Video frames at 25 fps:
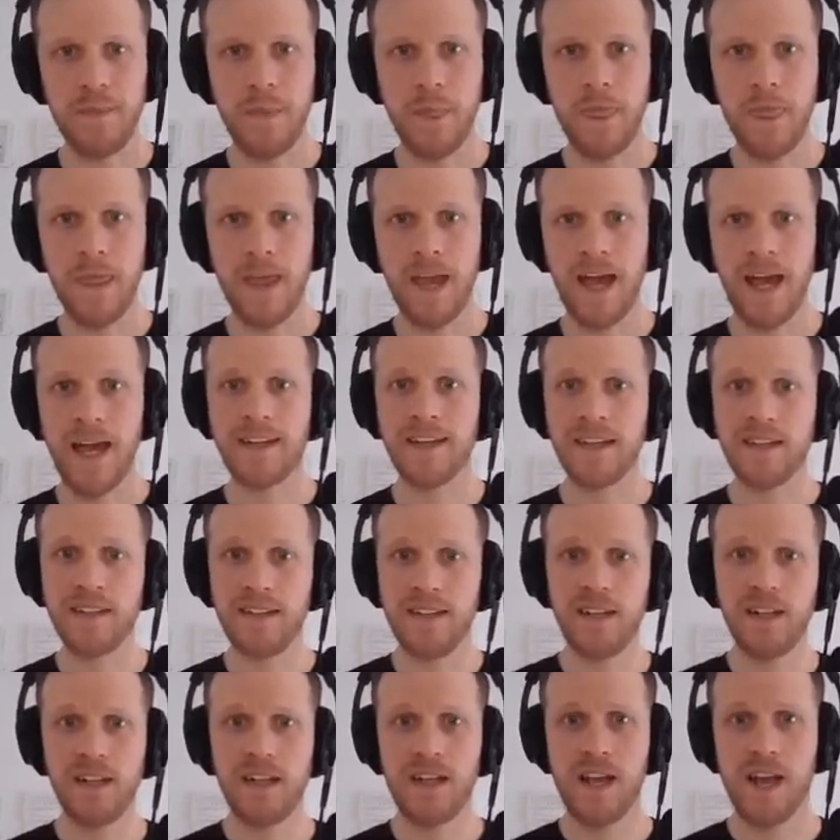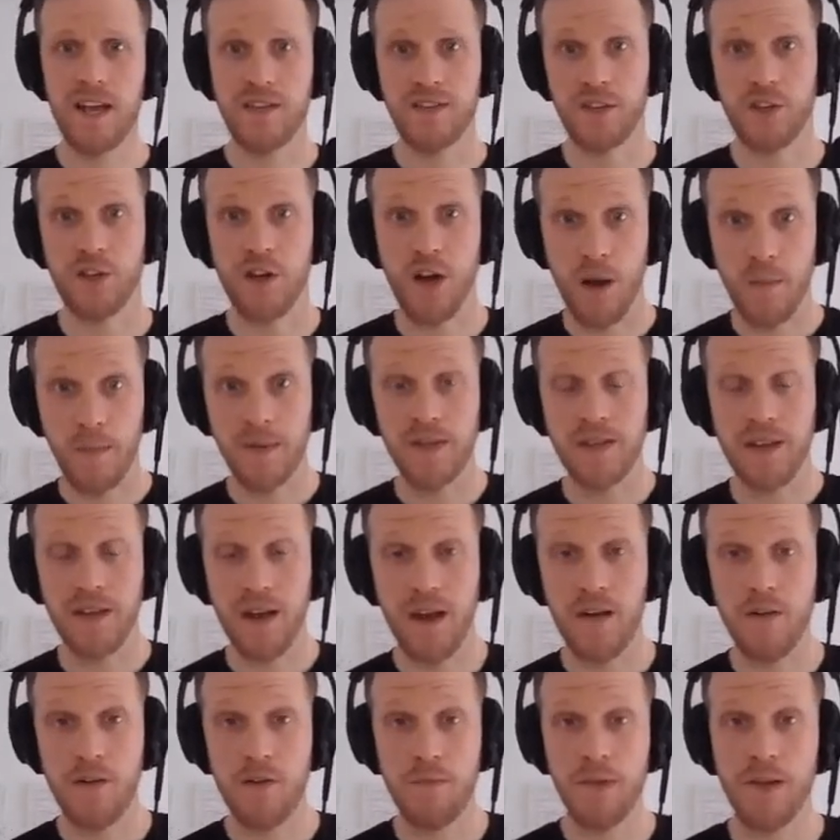And ideally as a comment
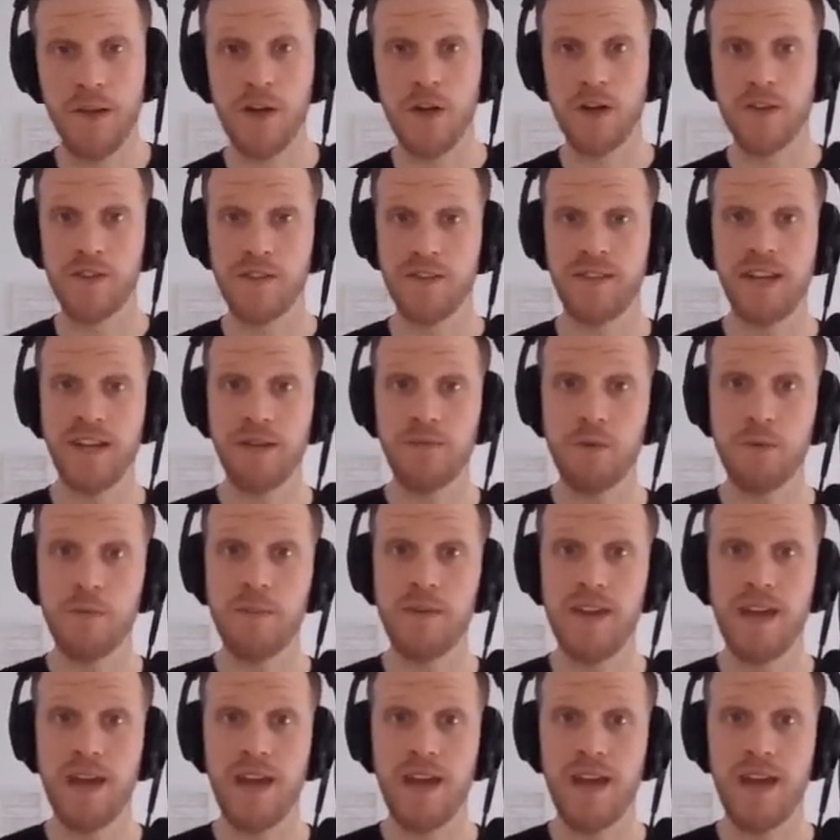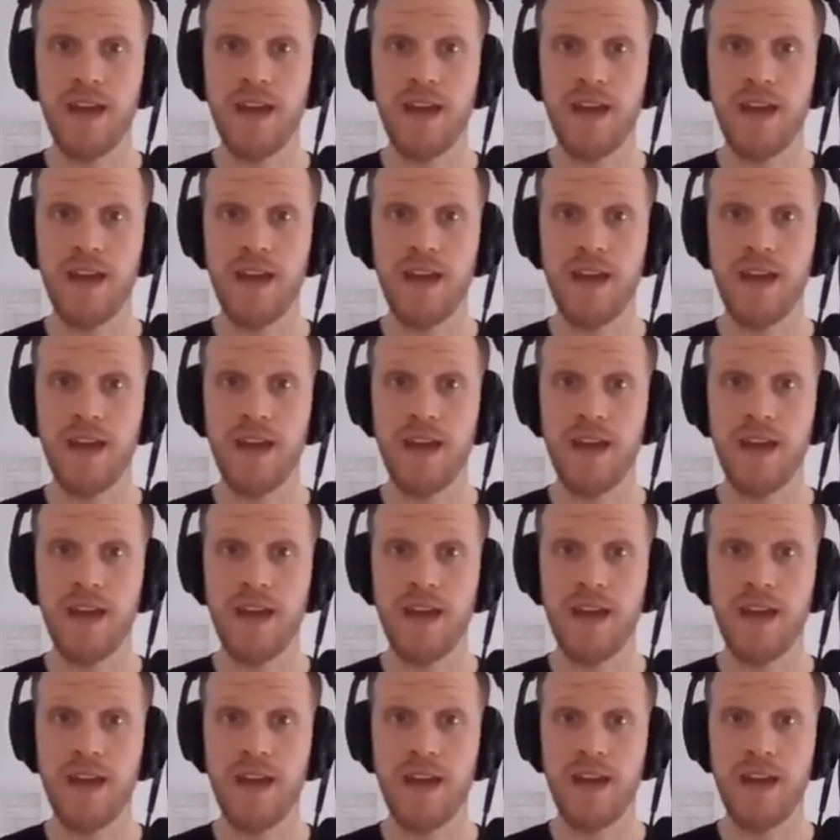header, because that would be as close to the
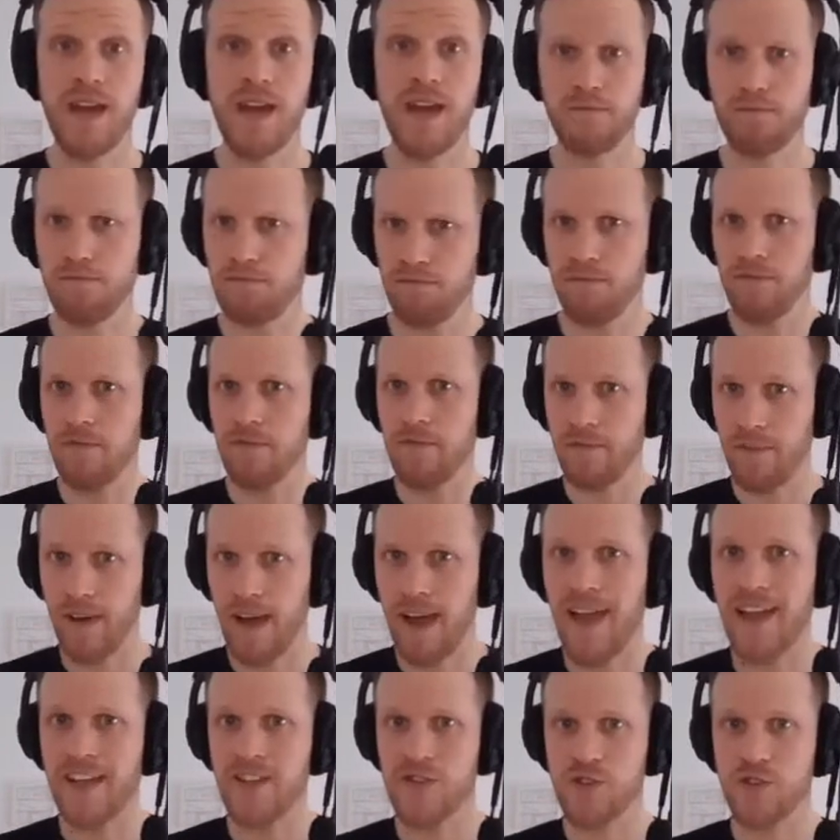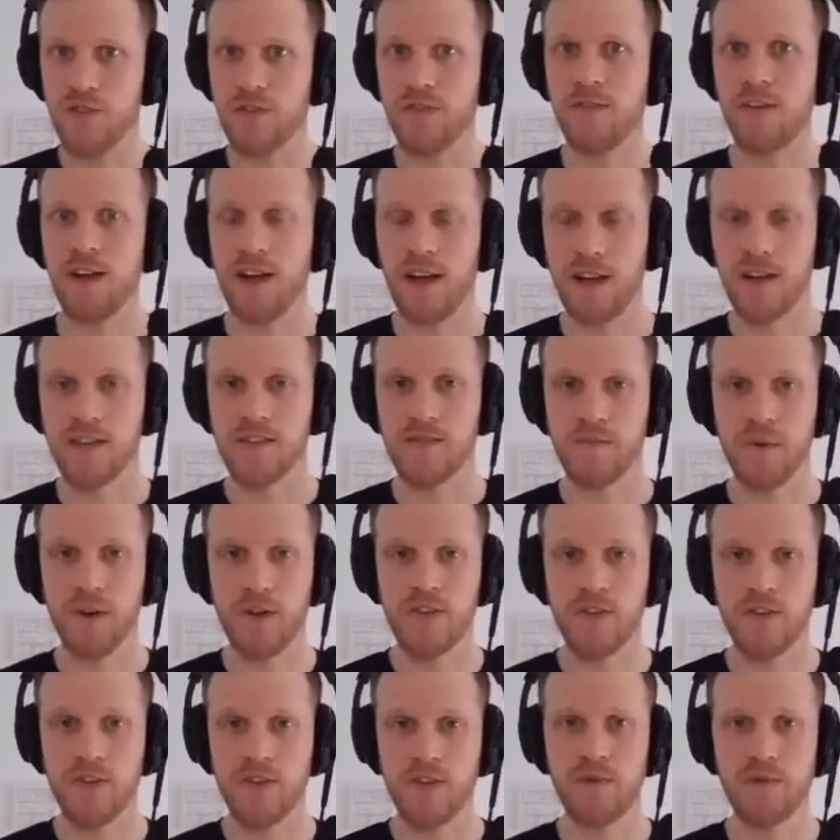actual file as
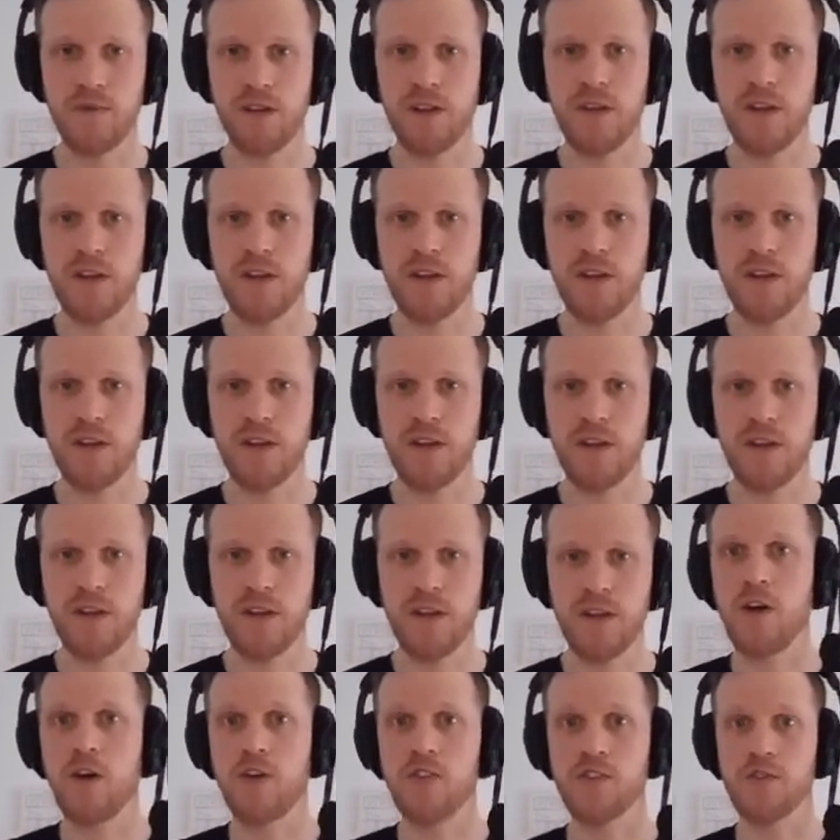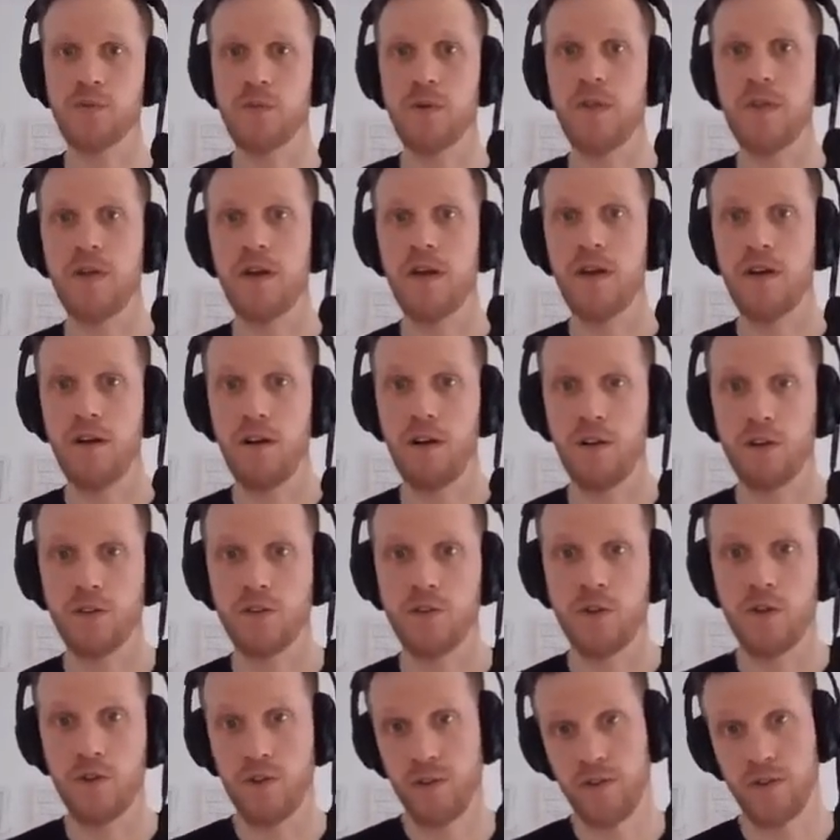possible, but also with
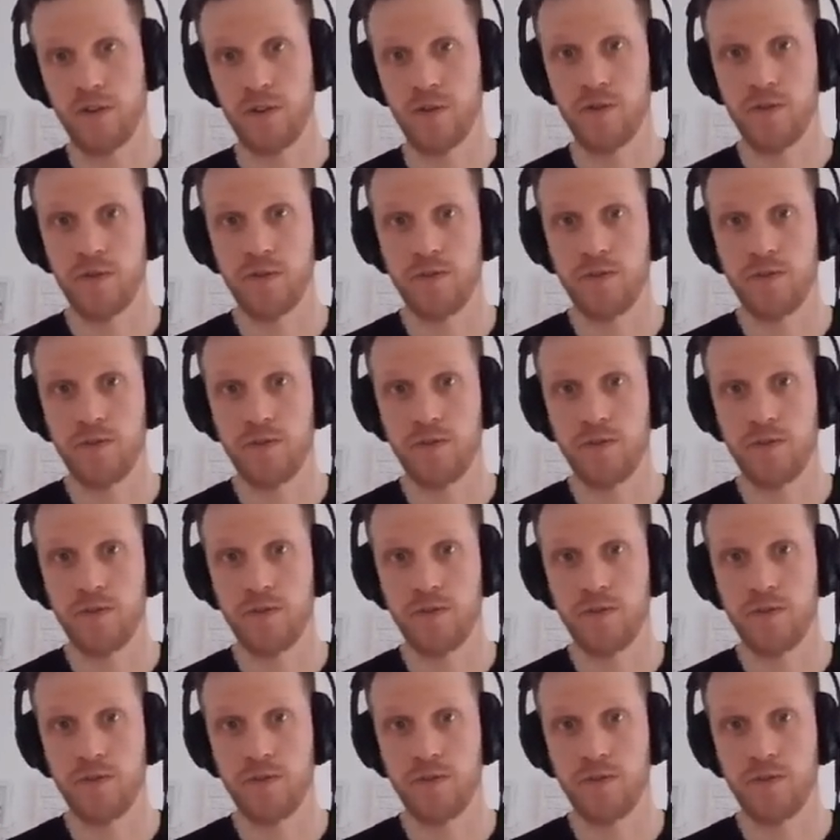alternatives.